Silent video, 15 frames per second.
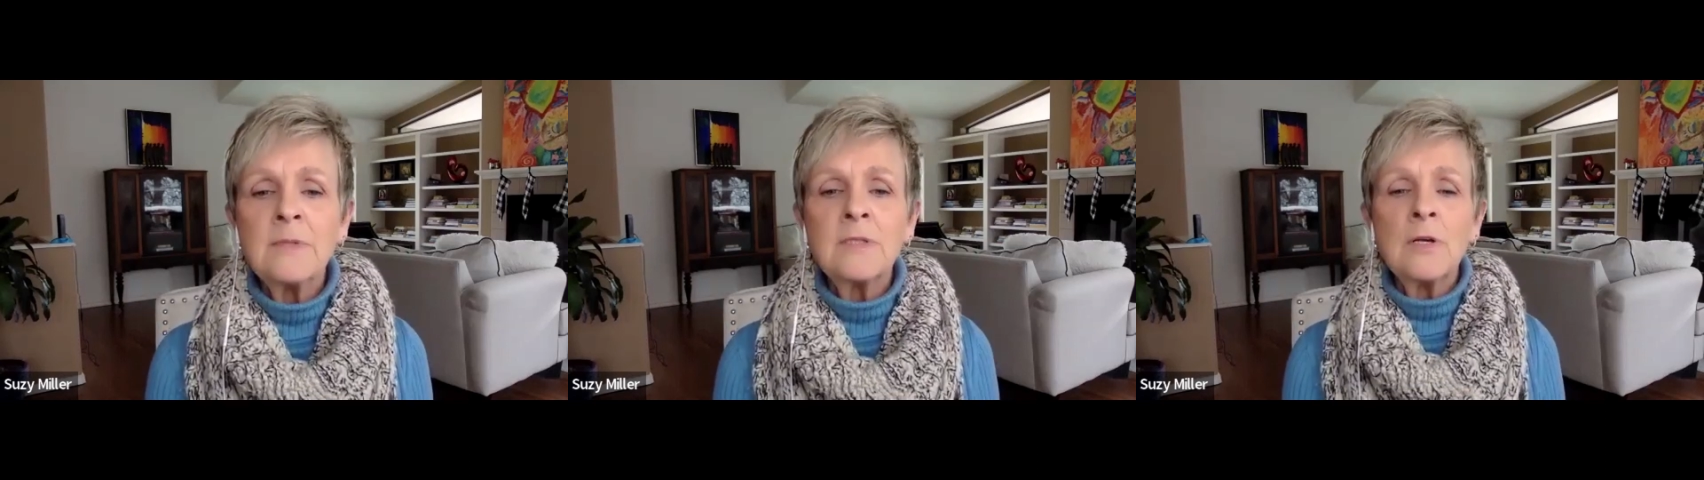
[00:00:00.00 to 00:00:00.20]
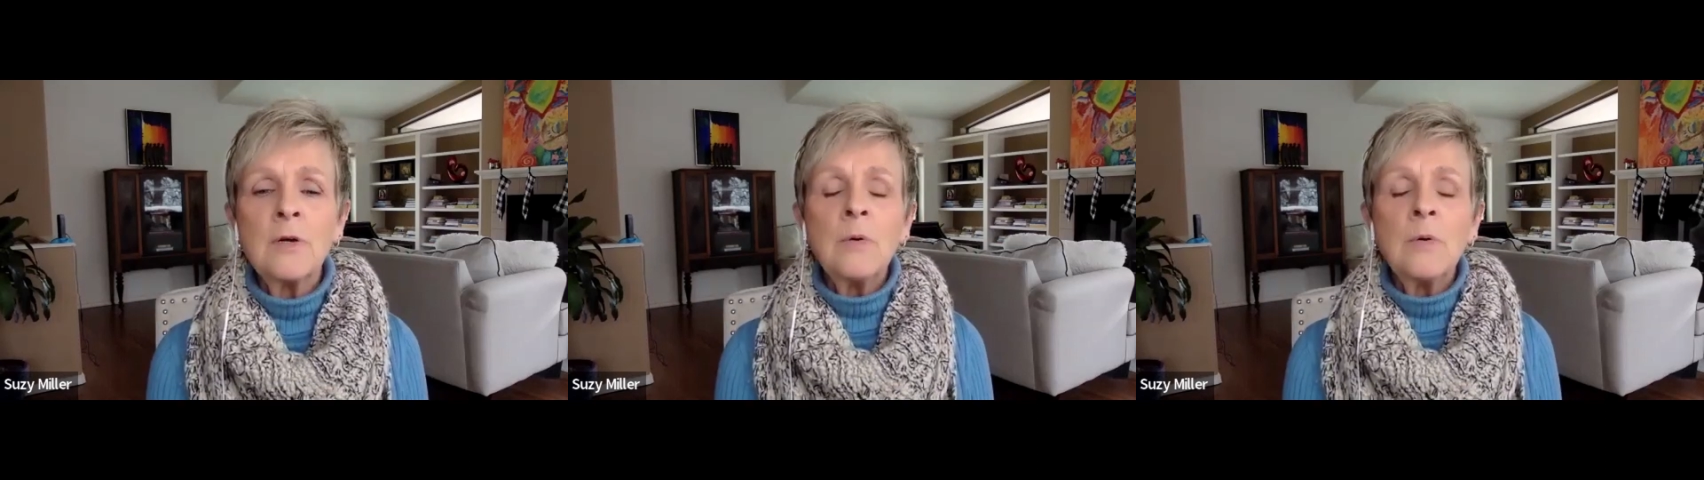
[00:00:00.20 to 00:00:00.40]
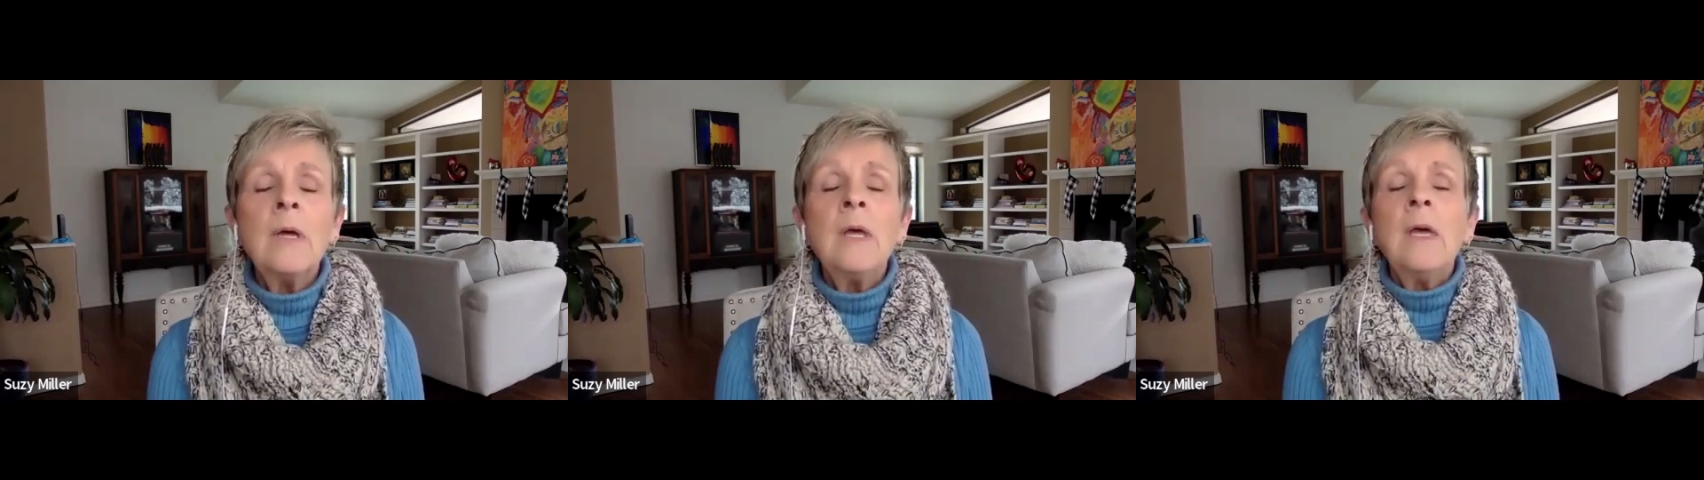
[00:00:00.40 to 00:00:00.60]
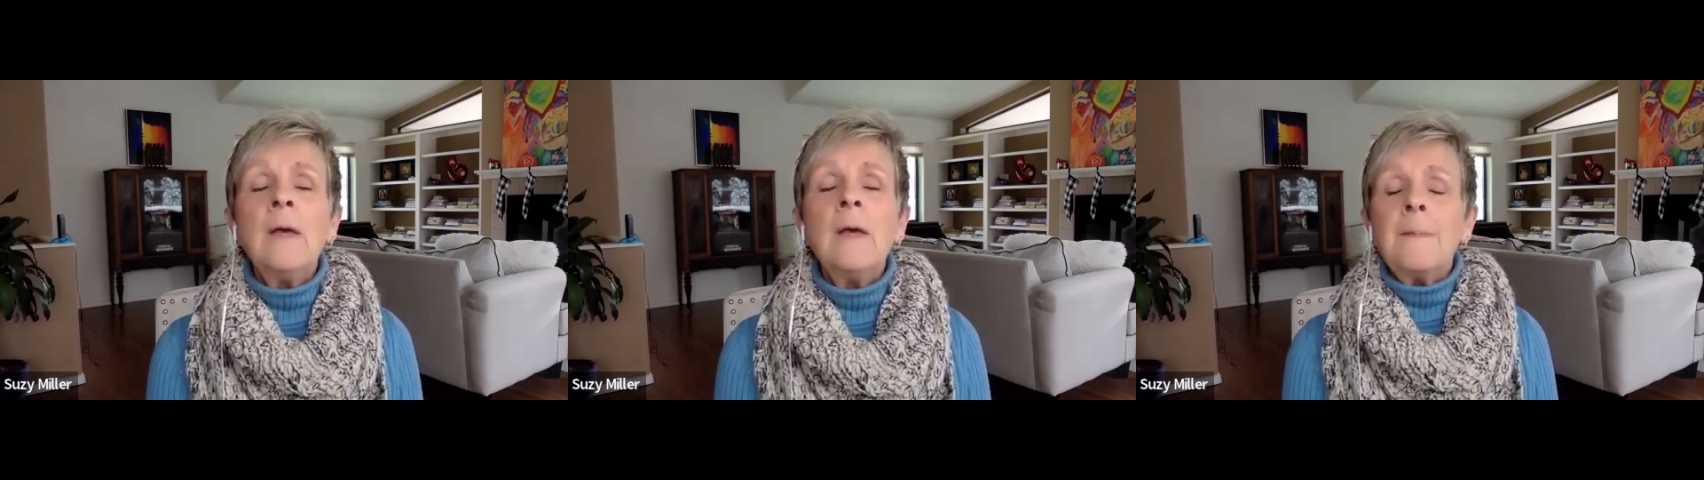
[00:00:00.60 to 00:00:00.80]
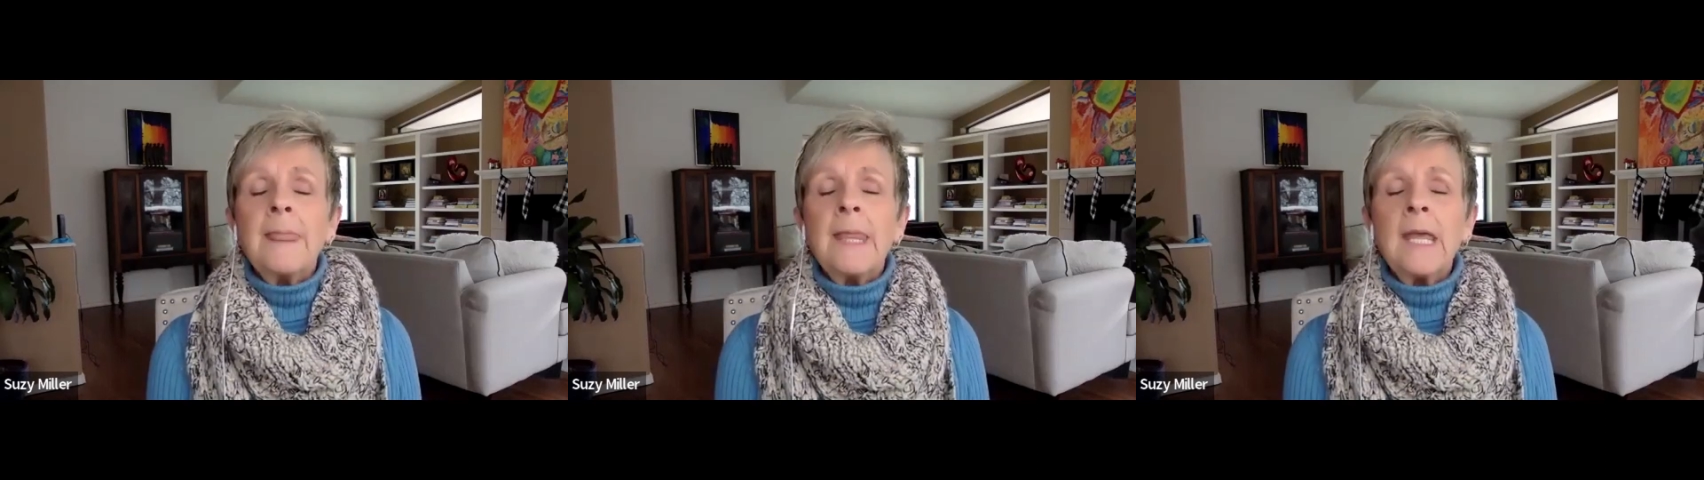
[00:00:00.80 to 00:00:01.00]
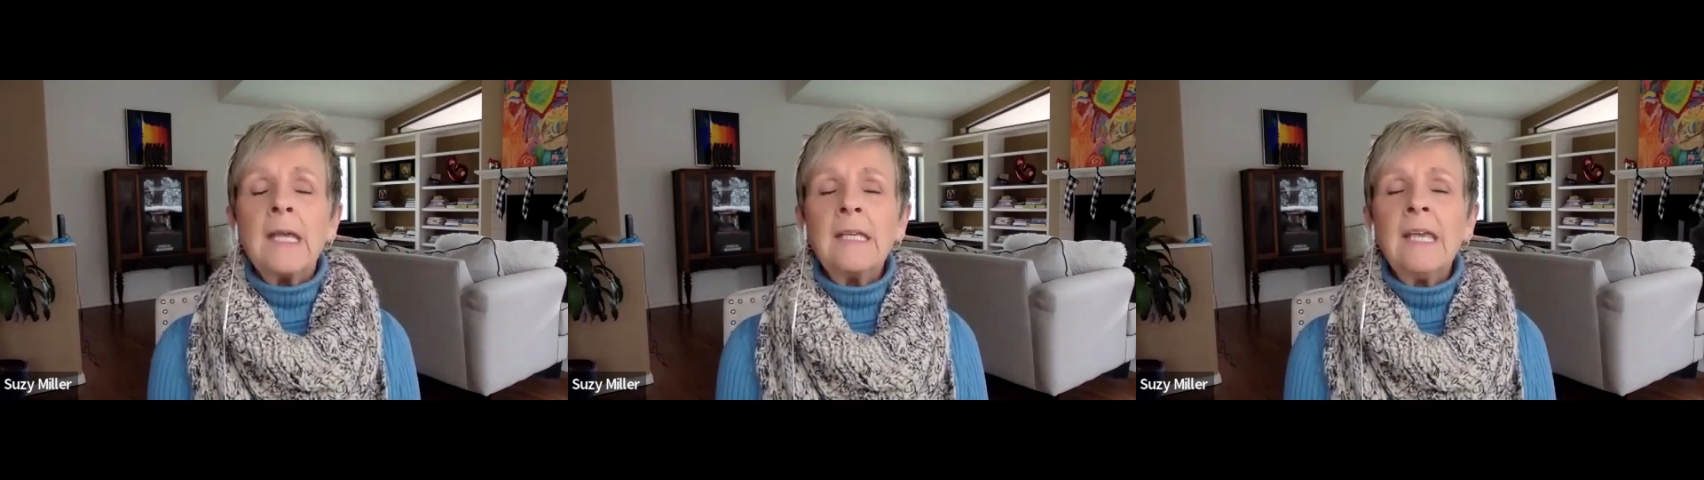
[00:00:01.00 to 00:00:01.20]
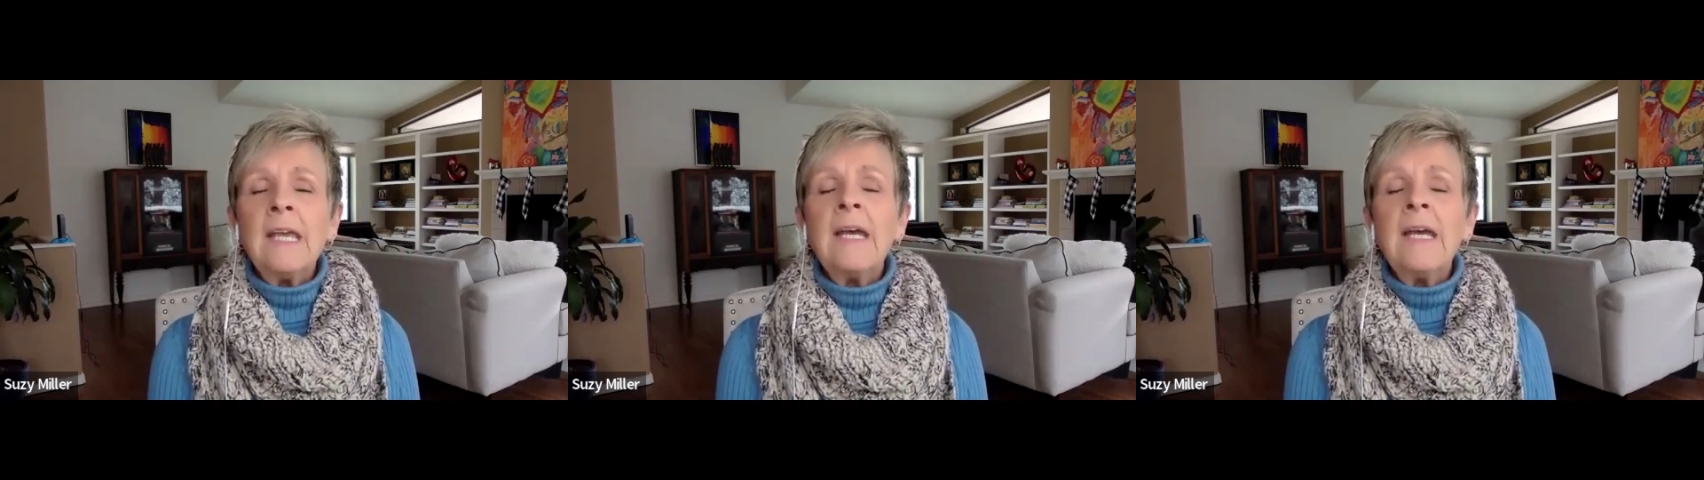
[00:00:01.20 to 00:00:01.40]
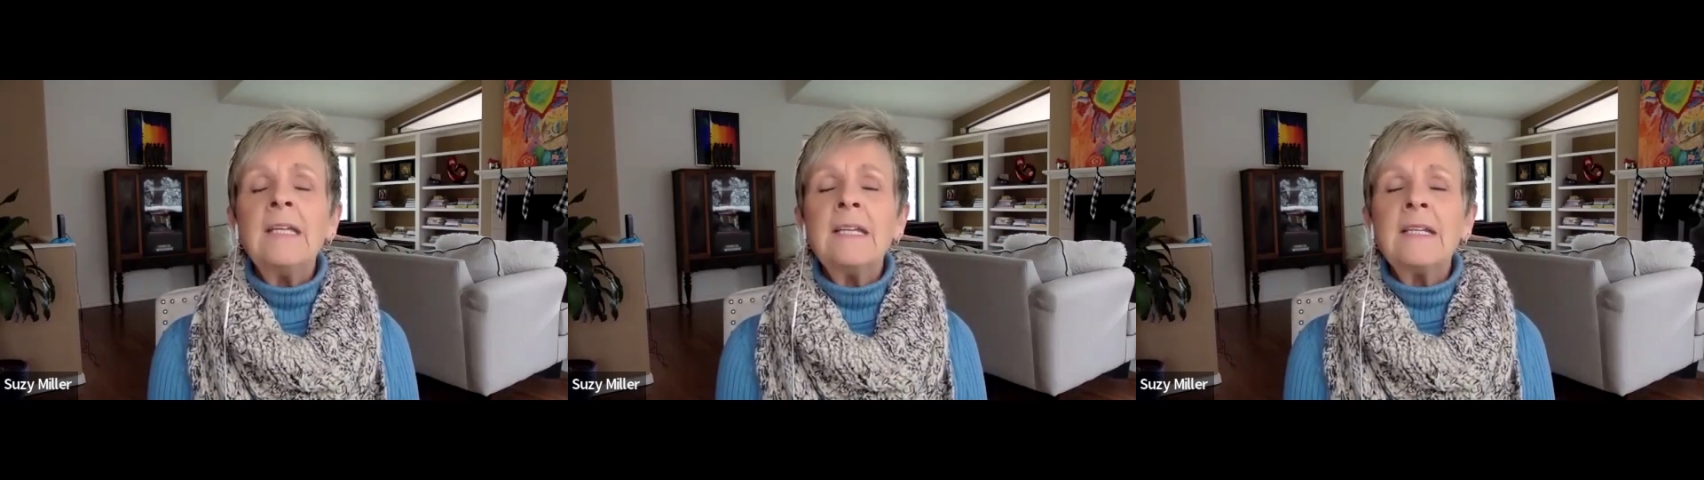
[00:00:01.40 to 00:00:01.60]
So
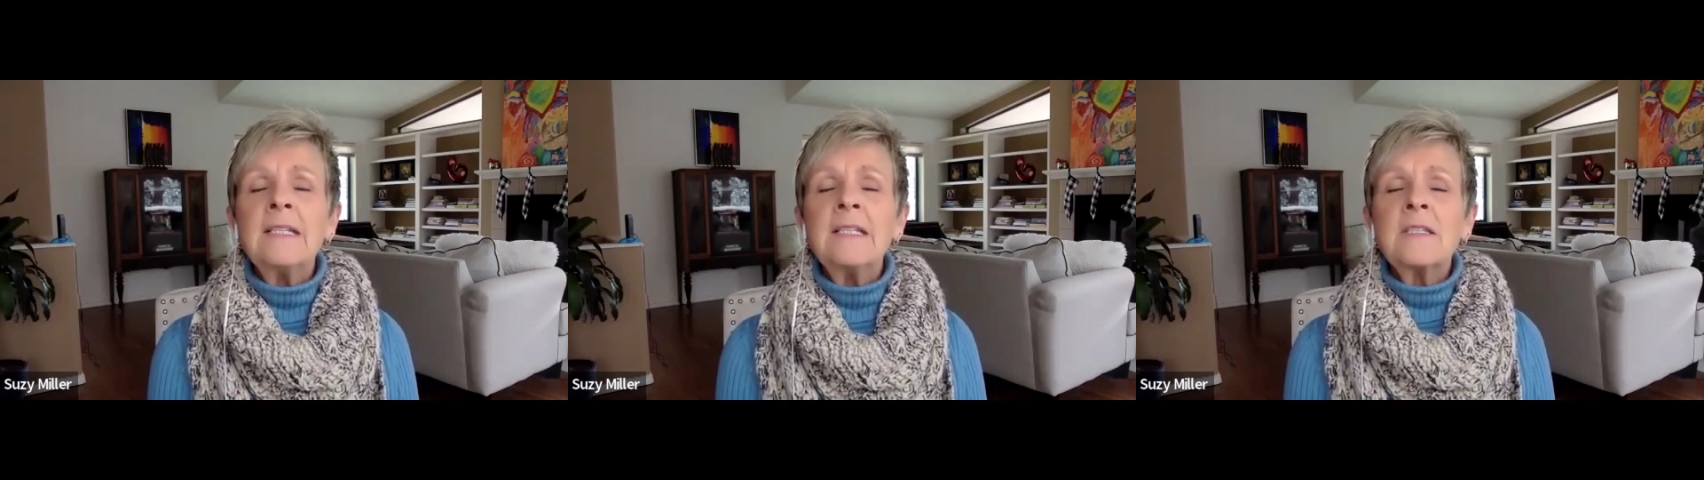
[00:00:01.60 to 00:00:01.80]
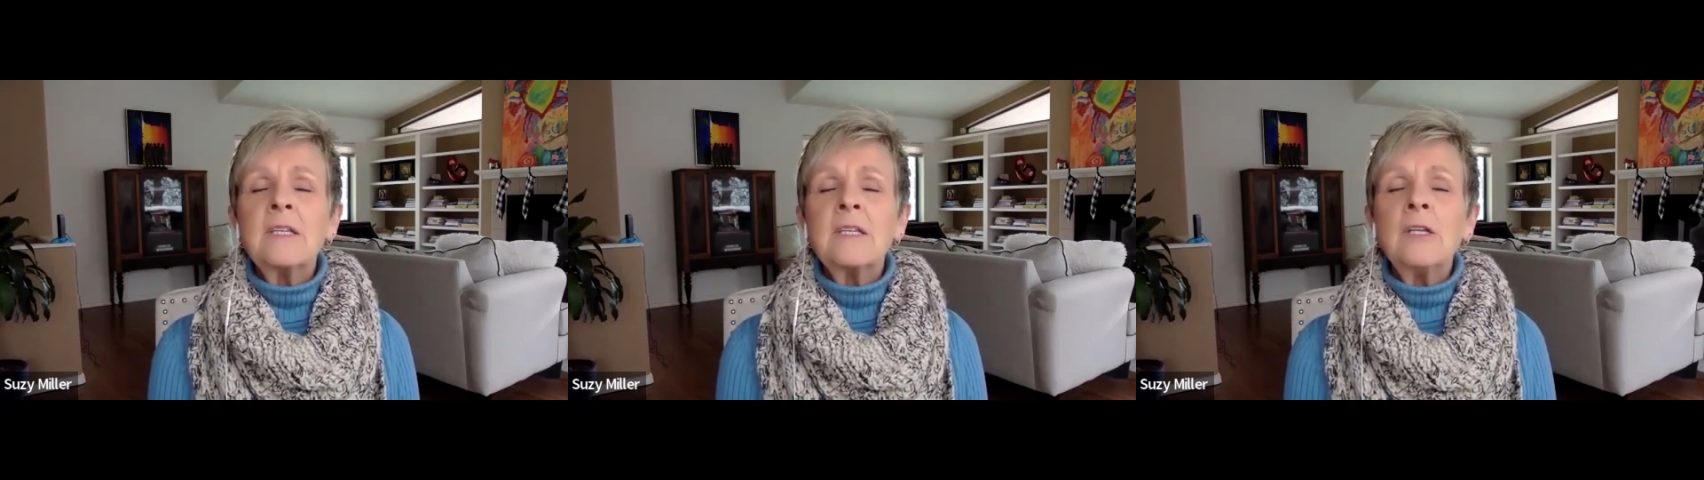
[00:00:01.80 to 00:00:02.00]
again, it's,